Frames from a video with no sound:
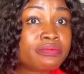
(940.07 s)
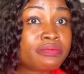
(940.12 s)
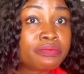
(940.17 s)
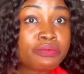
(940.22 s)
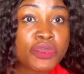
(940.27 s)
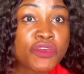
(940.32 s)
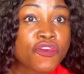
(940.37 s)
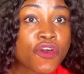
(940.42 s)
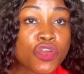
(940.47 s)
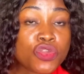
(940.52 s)

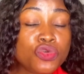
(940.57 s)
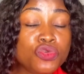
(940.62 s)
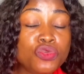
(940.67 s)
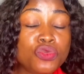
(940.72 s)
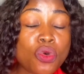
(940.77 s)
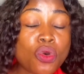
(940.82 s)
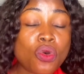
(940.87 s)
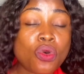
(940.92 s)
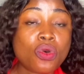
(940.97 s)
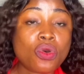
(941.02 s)
before you
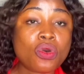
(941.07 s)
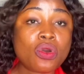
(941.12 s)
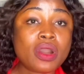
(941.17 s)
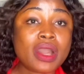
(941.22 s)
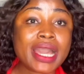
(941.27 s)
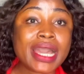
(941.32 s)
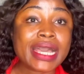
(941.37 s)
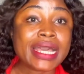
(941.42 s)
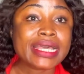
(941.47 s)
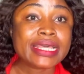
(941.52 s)
know,
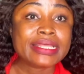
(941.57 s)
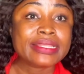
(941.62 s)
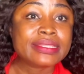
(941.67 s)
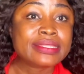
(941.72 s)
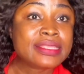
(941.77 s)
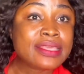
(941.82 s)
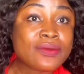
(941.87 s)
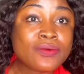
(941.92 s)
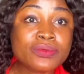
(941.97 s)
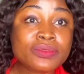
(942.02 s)

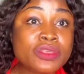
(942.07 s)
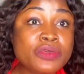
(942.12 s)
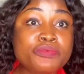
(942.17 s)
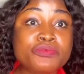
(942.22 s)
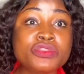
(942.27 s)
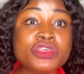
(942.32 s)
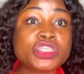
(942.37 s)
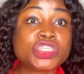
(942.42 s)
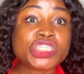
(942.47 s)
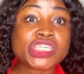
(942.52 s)

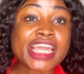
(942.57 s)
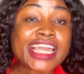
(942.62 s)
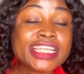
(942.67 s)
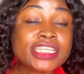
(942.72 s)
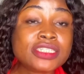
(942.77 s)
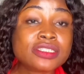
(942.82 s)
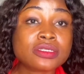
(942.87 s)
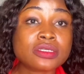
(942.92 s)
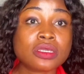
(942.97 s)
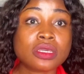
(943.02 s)
the
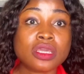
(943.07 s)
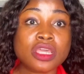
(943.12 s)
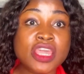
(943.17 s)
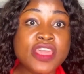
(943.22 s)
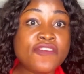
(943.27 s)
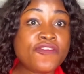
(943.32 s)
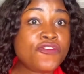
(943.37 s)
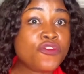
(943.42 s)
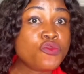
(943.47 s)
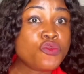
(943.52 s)
change,
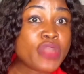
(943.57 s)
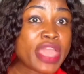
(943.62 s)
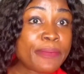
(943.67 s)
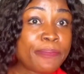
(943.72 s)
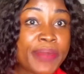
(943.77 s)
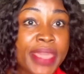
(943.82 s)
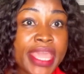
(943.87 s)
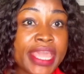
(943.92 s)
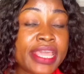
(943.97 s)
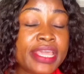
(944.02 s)
if you were
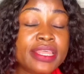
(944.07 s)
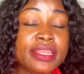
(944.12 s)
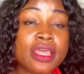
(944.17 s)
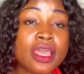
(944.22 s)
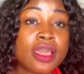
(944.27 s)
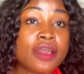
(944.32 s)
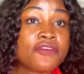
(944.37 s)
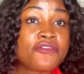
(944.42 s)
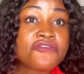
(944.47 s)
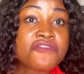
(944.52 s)
paying
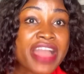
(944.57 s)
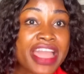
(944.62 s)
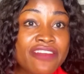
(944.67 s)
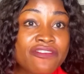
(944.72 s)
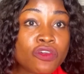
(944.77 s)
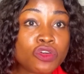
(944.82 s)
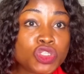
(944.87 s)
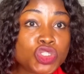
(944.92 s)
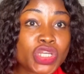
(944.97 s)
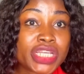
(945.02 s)

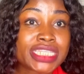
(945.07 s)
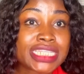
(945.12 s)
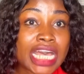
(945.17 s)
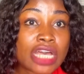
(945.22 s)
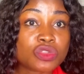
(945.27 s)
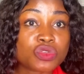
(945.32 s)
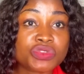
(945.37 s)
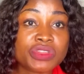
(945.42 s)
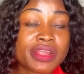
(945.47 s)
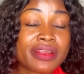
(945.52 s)

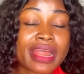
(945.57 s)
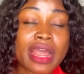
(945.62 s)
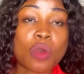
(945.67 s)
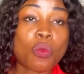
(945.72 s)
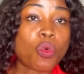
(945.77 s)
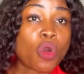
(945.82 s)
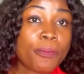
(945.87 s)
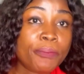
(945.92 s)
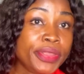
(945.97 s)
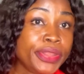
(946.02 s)
500,000 naira,
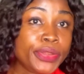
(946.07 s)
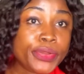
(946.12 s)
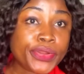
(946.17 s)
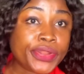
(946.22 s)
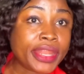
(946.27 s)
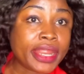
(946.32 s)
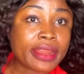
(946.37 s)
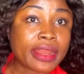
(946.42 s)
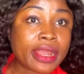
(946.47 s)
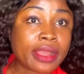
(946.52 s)
1 million
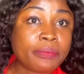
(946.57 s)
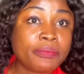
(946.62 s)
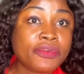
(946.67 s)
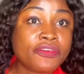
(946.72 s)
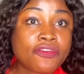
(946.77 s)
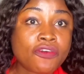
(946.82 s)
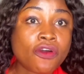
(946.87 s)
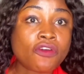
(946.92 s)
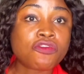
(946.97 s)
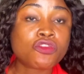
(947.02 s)
naira
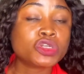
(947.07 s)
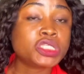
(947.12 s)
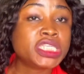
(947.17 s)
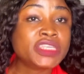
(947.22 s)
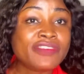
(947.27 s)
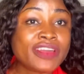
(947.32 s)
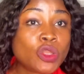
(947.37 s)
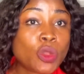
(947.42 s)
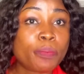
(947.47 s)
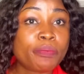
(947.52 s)
before for
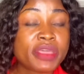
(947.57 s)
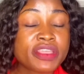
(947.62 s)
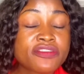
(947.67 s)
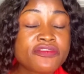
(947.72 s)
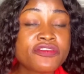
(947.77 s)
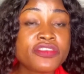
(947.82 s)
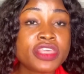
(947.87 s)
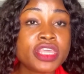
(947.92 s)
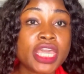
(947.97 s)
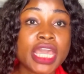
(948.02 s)
development
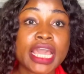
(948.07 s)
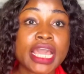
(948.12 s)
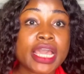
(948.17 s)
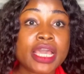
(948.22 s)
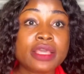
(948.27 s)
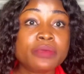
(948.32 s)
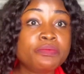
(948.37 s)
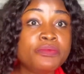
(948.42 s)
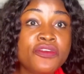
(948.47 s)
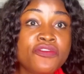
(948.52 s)
fee,
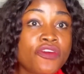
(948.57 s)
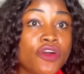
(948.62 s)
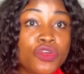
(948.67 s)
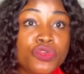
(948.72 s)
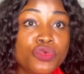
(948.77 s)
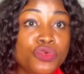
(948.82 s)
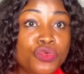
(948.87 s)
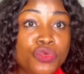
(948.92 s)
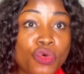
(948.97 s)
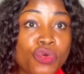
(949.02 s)
before
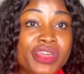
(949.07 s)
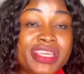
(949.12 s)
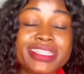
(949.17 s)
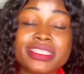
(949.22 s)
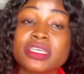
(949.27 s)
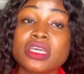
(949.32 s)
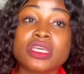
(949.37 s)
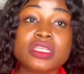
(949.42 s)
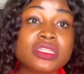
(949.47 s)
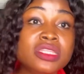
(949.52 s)
you know it,
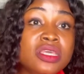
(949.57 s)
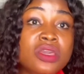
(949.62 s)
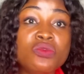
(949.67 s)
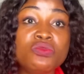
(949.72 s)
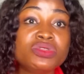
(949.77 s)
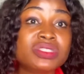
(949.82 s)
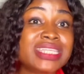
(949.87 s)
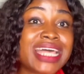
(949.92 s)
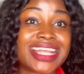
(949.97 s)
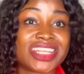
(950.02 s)
they will
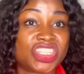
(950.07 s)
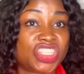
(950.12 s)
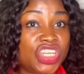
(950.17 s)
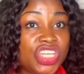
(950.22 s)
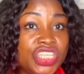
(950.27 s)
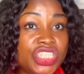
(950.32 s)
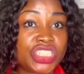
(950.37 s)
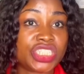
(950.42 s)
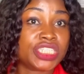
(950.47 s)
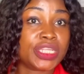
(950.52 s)
start
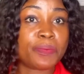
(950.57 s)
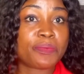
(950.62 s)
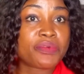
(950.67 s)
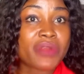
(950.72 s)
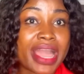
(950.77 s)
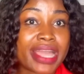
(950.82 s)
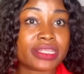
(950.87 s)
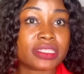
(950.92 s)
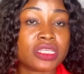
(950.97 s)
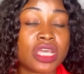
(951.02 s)
changing the
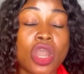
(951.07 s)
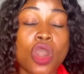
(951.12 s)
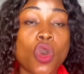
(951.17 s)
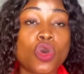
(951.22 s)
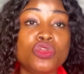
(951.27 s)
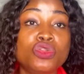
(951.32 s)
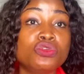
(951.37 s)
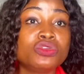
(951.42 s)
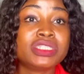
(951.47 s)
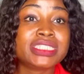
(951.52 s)
price,
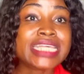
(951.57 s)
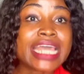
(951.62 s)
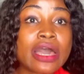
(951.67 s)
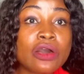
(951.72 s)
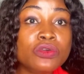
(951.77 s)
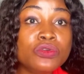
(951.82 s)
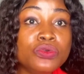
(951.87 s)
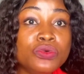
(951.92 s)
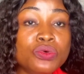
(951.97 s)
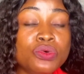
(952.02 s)
or they'll
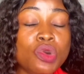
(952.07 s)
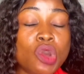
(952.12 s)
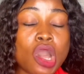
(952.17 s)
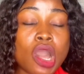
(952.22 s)
tell you